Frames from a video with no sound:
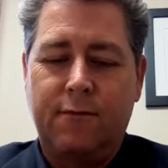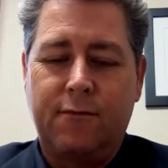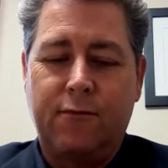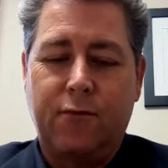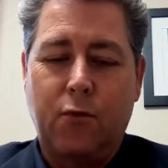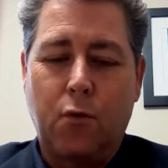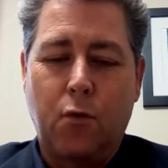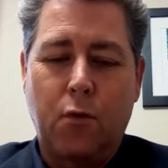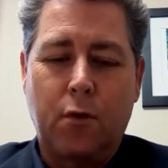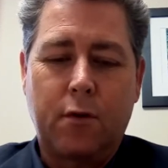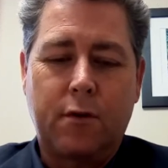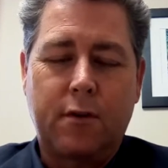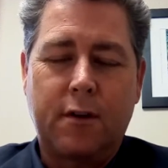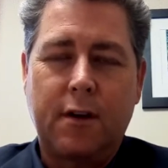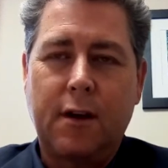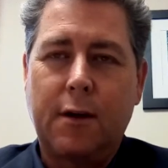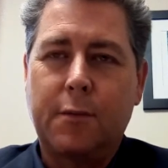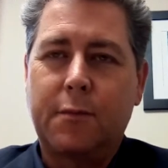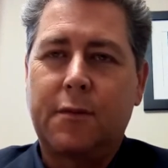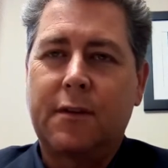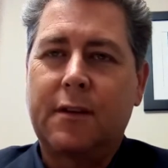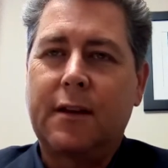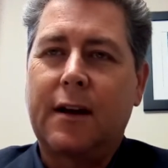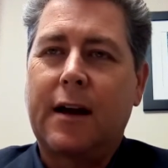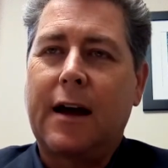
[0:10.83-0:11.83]
4
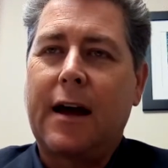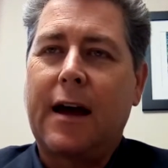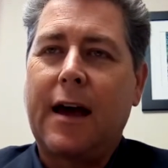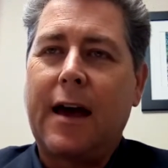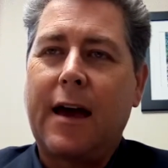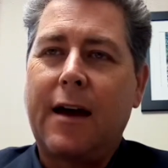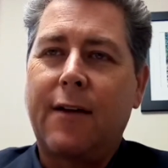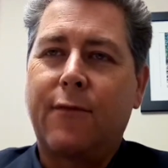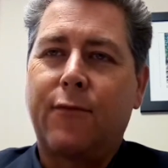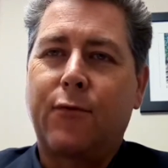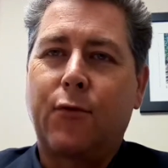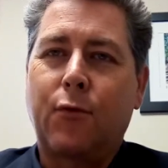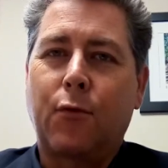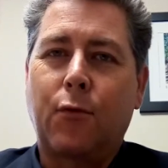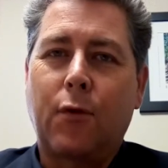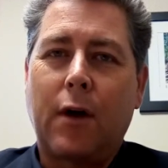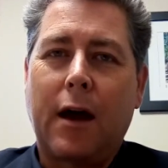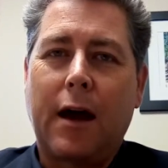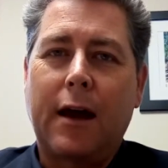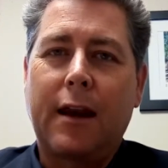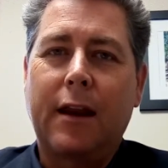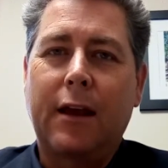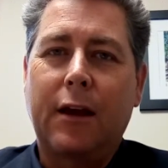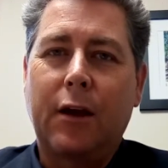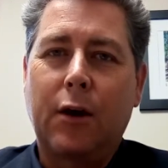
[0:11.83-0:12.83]
tips that I have for
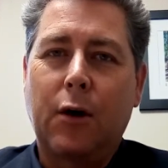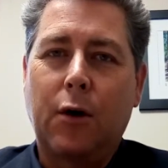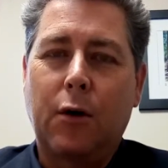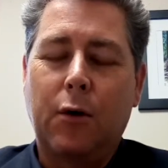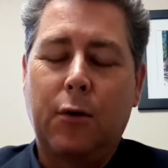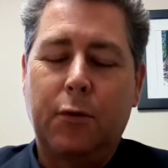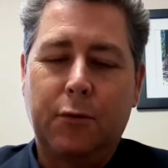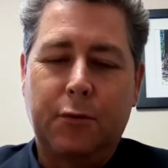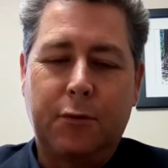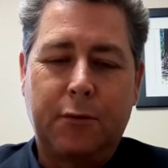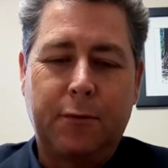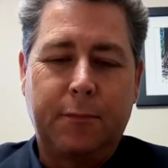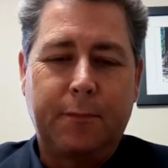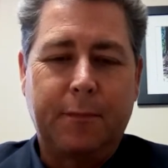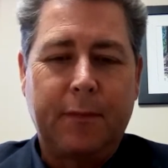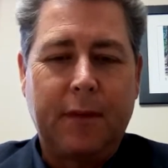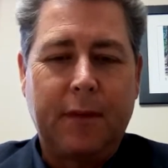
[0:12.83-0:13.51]
writing goals.